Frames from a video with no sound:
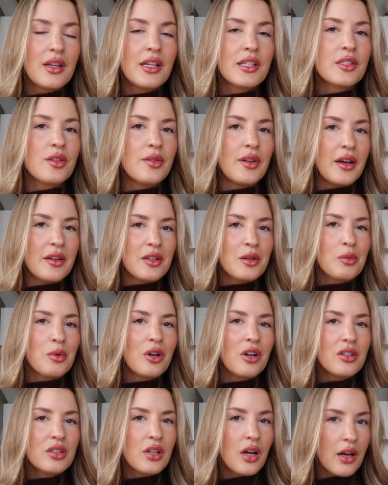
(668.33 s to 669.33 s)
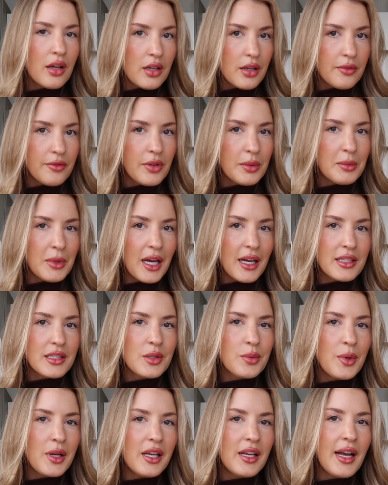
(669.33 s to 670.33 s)
So now that we're all caught up from
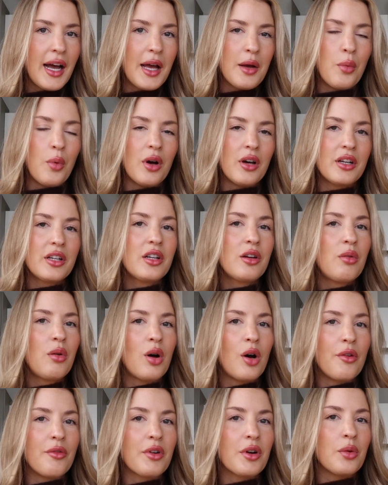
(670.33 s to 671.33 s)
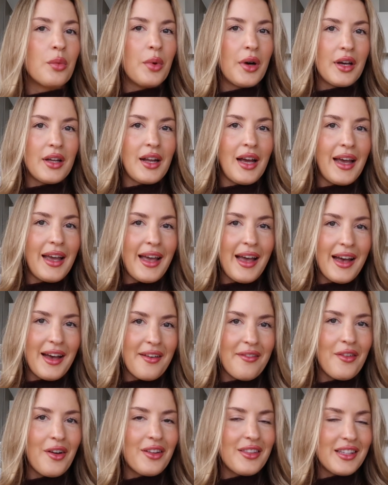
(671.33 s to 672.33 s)
last week, I want to go over what I
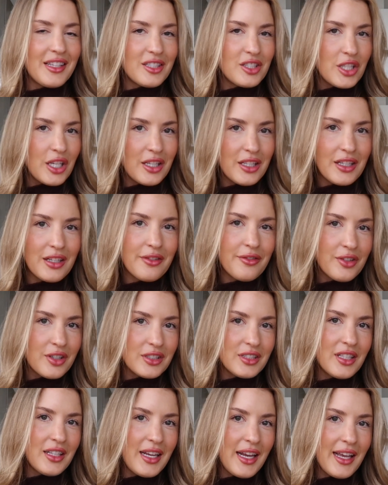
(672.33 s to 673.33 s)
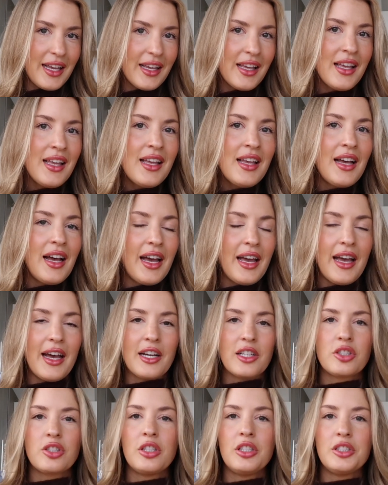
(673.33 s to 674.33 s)
have on the agenda for today. I
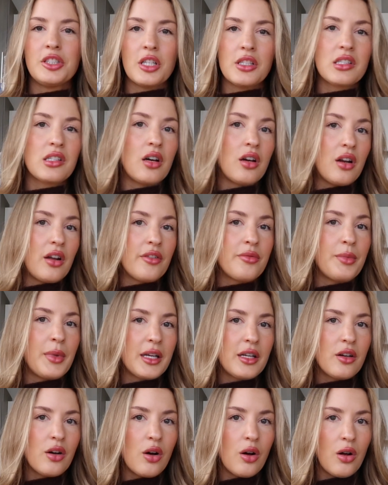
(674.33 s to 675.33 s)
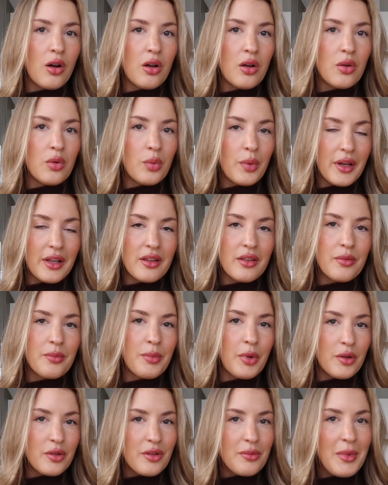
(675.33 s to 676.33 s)
actually just got off my call with
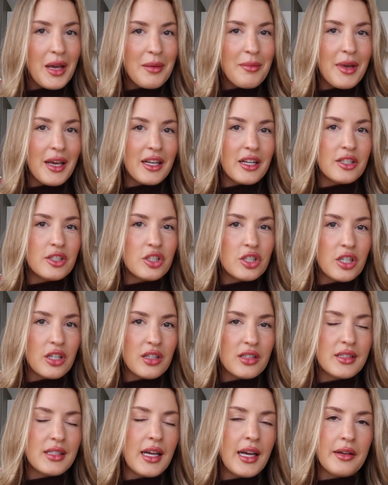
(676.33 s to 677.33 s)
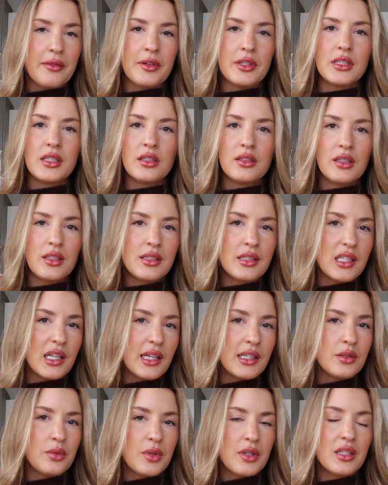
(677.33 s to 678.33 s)
both of my managers. I recently
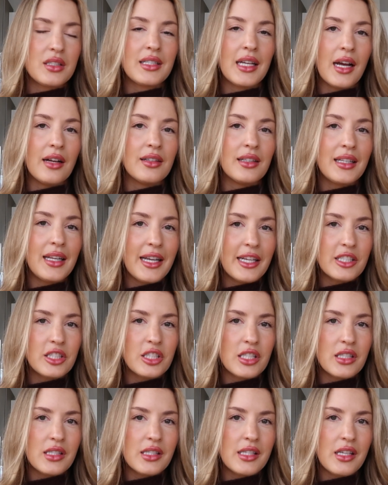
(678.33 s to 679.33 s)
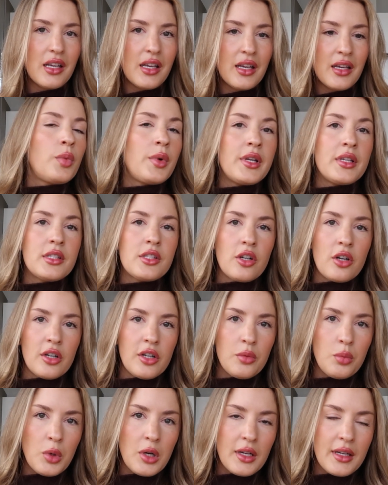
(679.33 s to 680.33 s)
signed with a talent agency. We
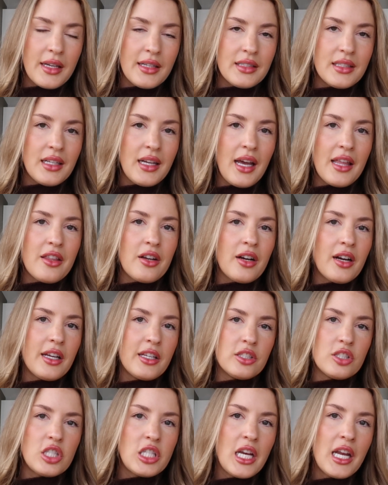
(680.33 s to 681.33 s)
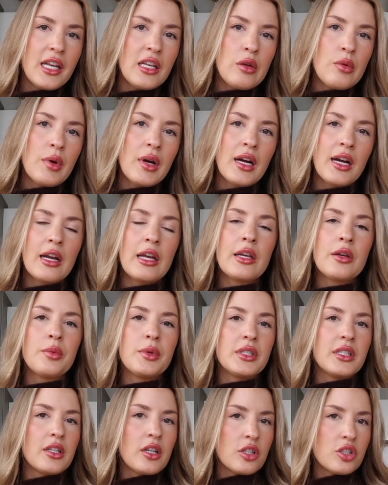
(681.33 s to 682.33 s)
started working together in January.
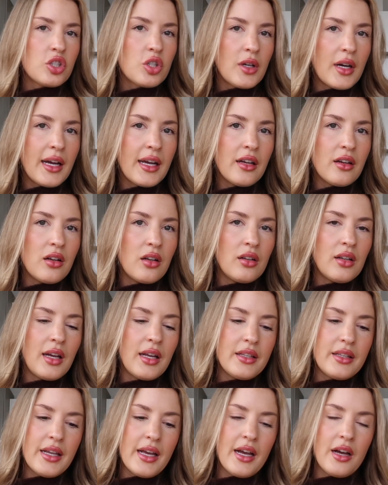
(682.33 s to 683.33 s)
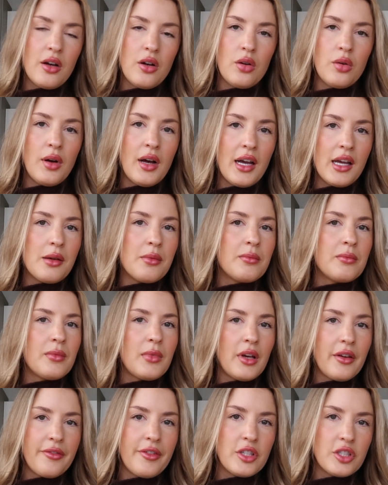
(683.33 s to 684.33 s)
We did our trial, and now I am
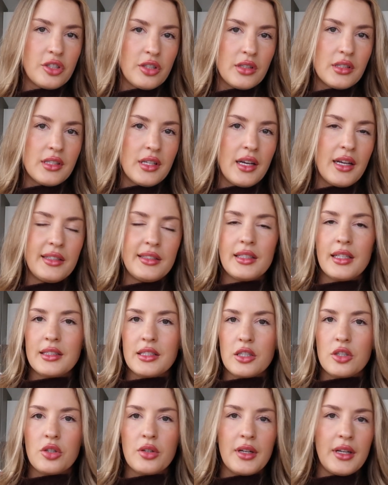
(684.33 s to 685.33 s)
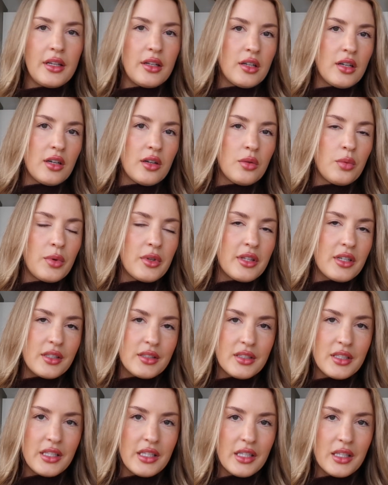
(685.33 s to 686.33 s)
officially signed as a creator with their
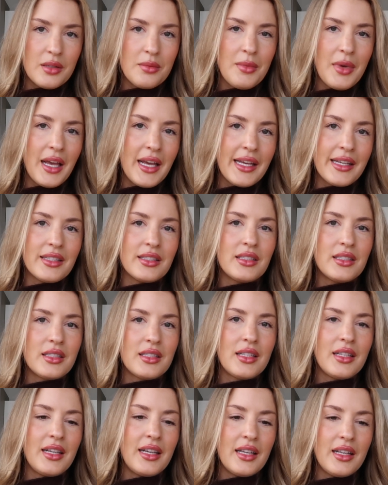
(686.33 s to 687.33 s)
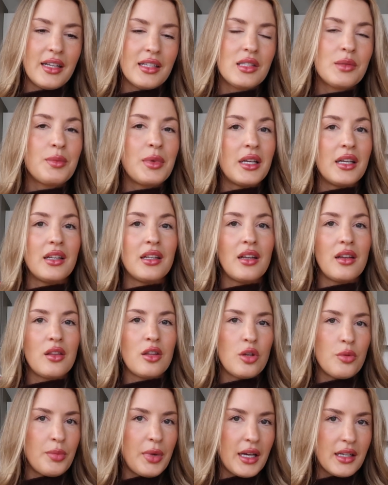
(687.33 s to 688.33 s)
team, and it has been
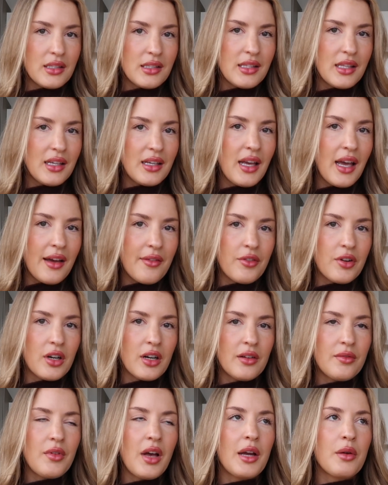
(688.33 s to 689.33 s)
the best thing ever.